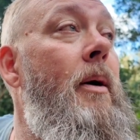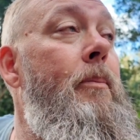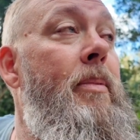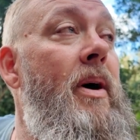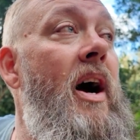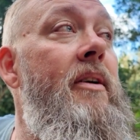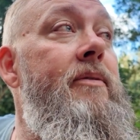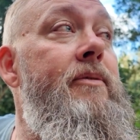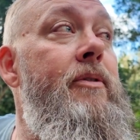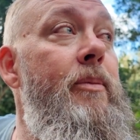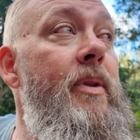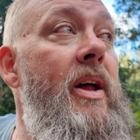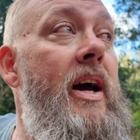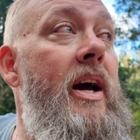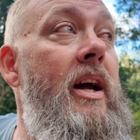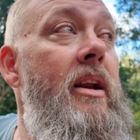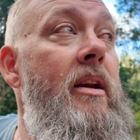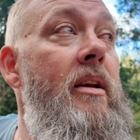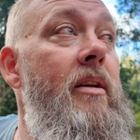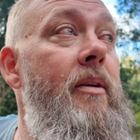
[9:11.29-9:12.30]
Apart from
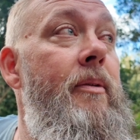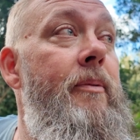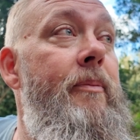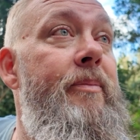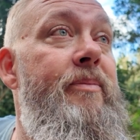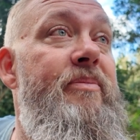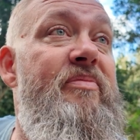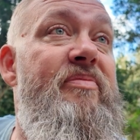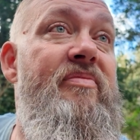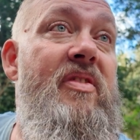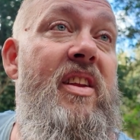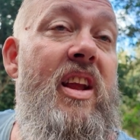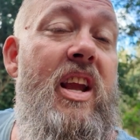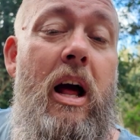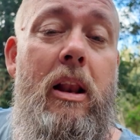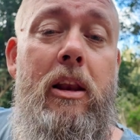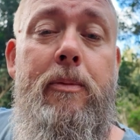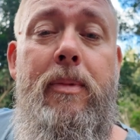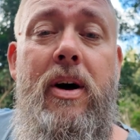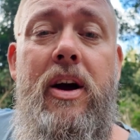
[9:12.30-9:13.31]
that, a
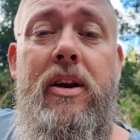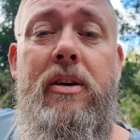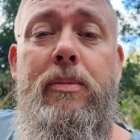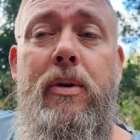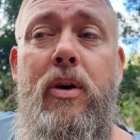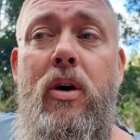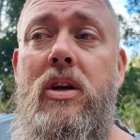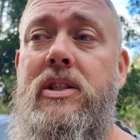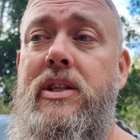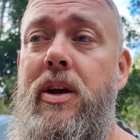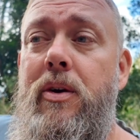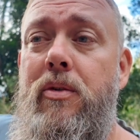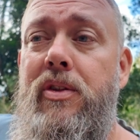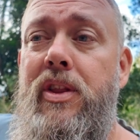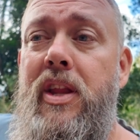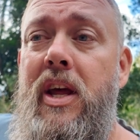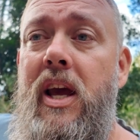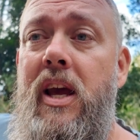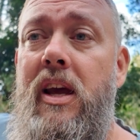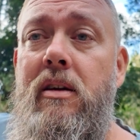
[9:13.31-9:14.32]
couple of motorbikes here
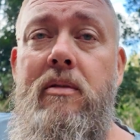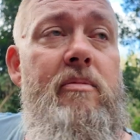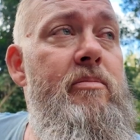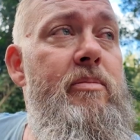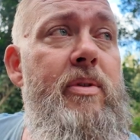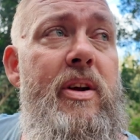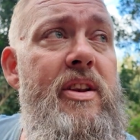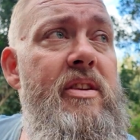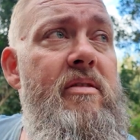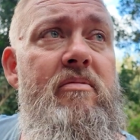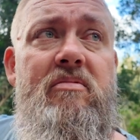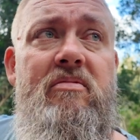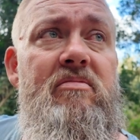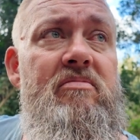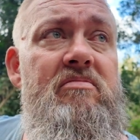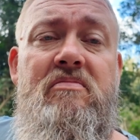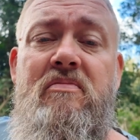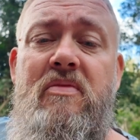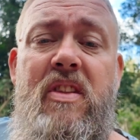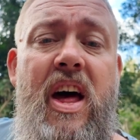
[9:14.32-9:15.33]
and there, but
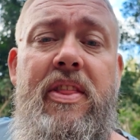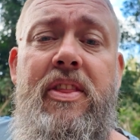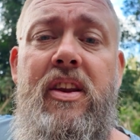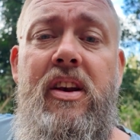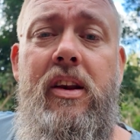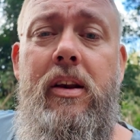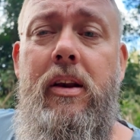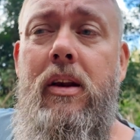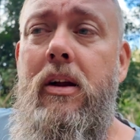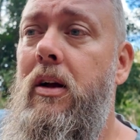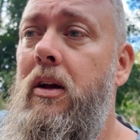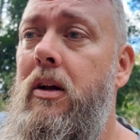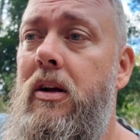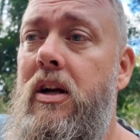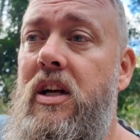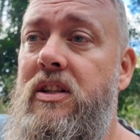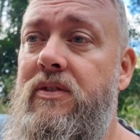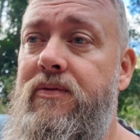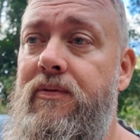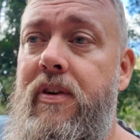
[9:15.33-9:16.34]
nothing.
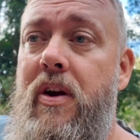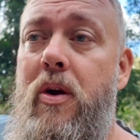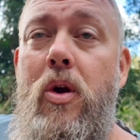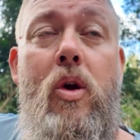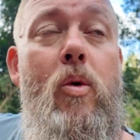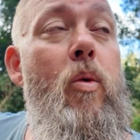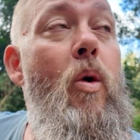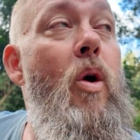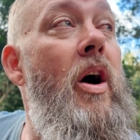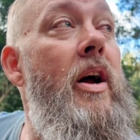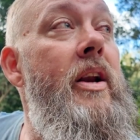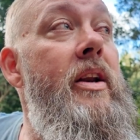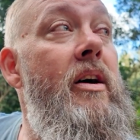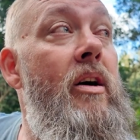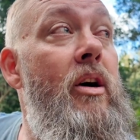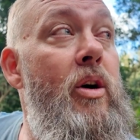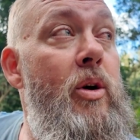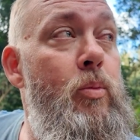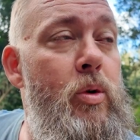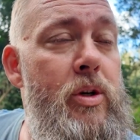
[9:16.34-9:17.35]
It's very quiet.
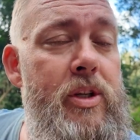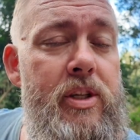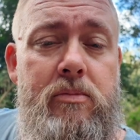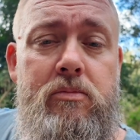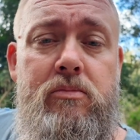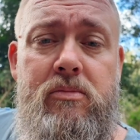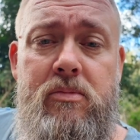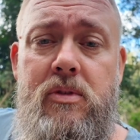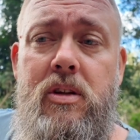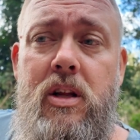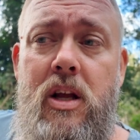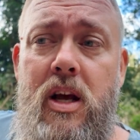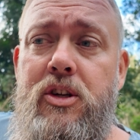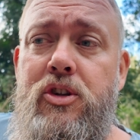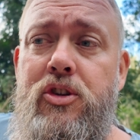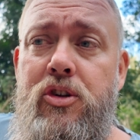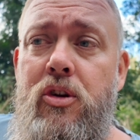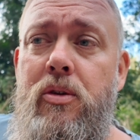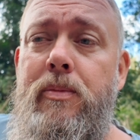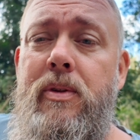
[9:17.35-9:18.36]
I would
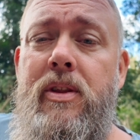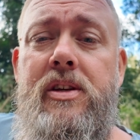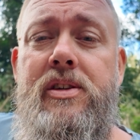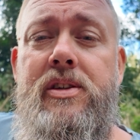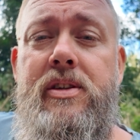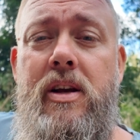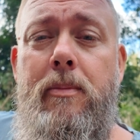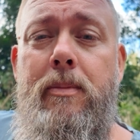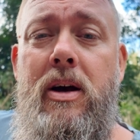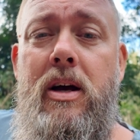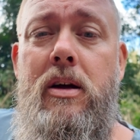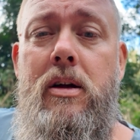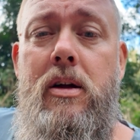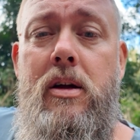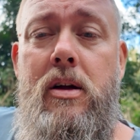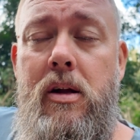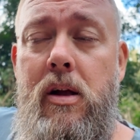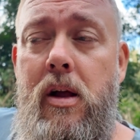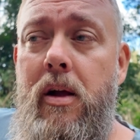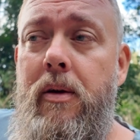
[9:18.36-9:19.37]
assume in the summer,
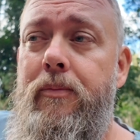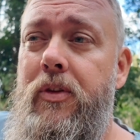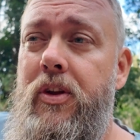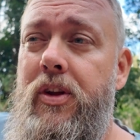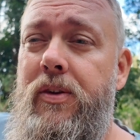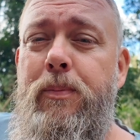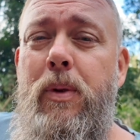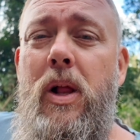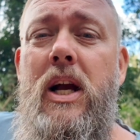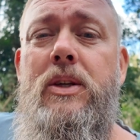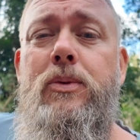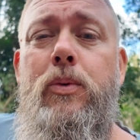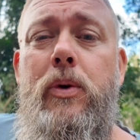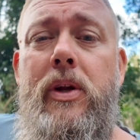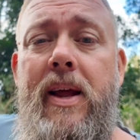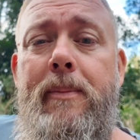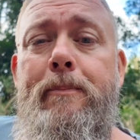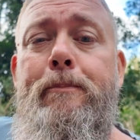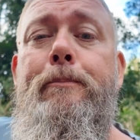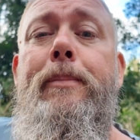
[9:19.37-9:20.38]
this place would
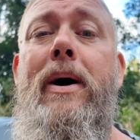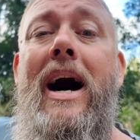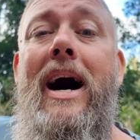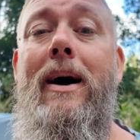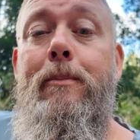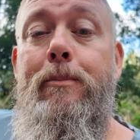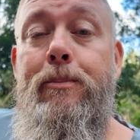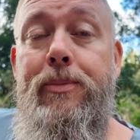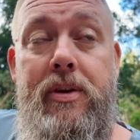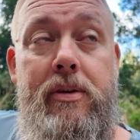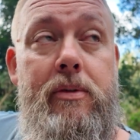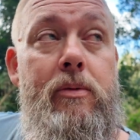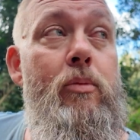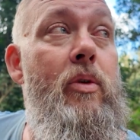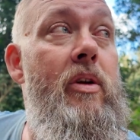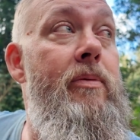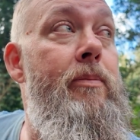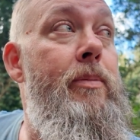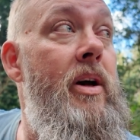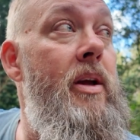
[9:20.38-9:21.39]
get pumped
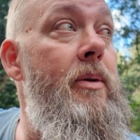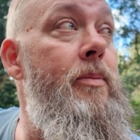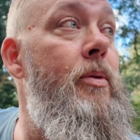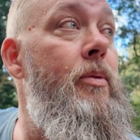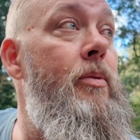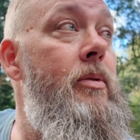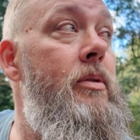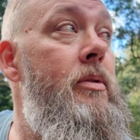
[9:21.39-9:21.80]
with people.